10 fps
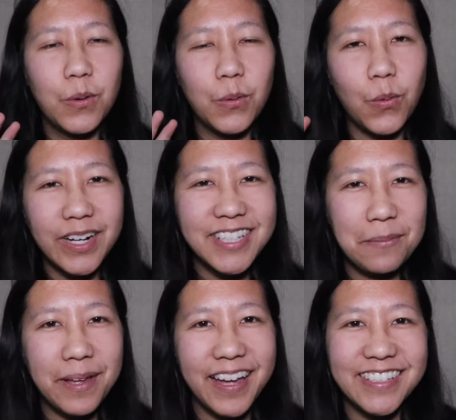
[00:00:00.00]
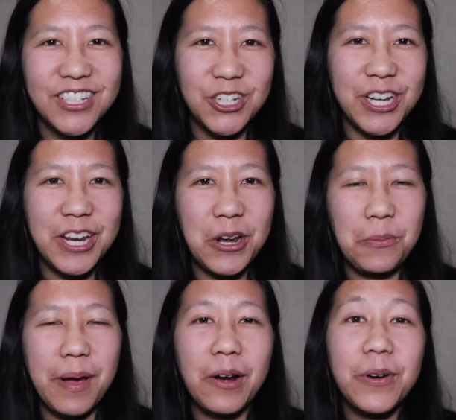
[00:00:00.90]
What is up guys, Jean here,
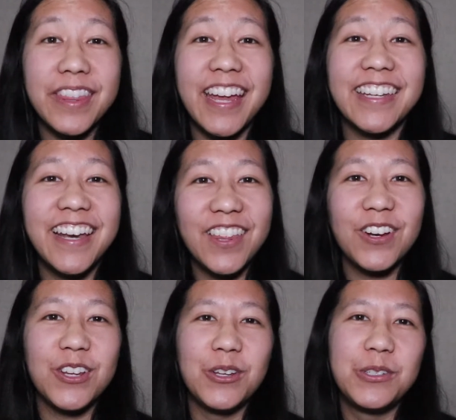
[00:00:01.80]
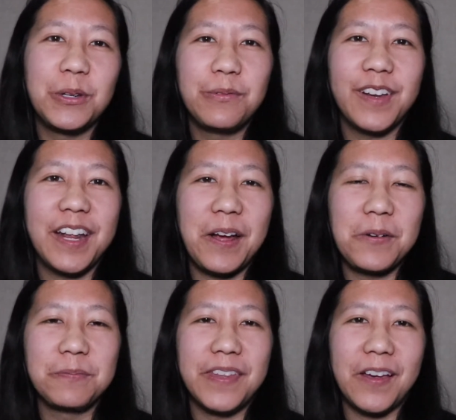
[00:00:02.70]
back with another YouTube
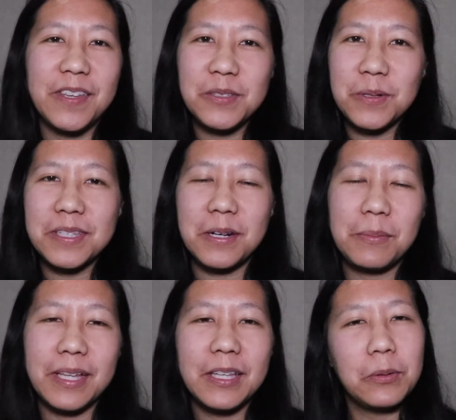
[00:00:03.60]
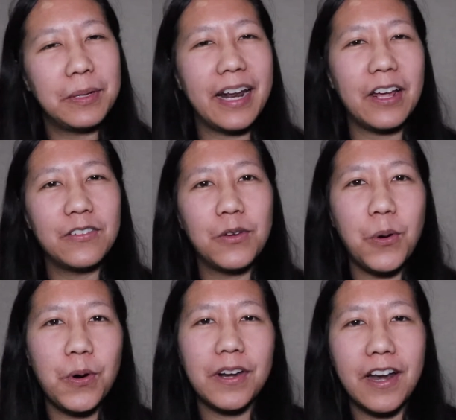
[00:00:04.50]
video. Now this one's going to be a little bit out of the
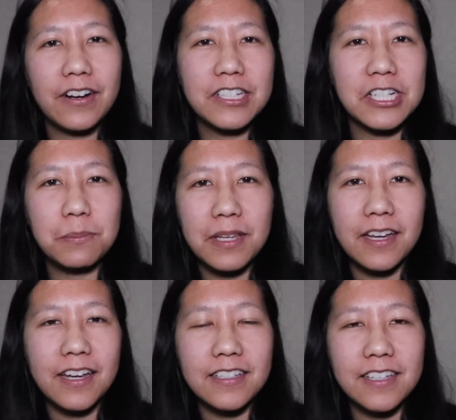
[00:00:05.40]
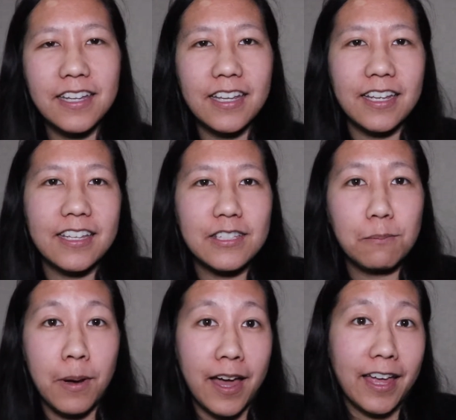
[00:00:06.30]
ordinary just because it is
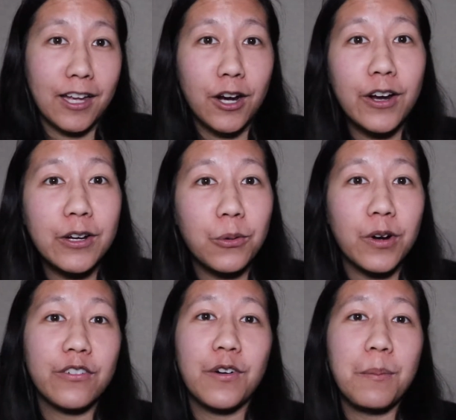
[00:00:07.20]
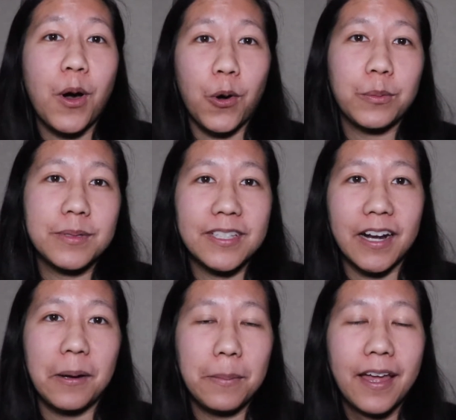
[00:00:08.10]
my current work from home
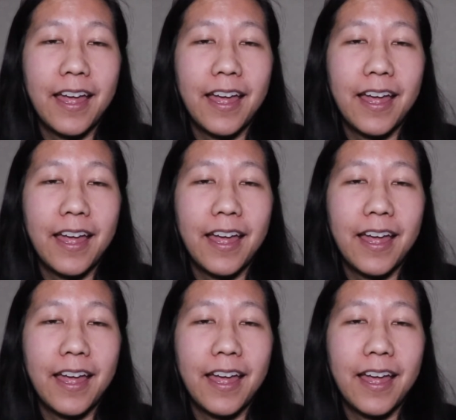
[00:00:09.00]
setup.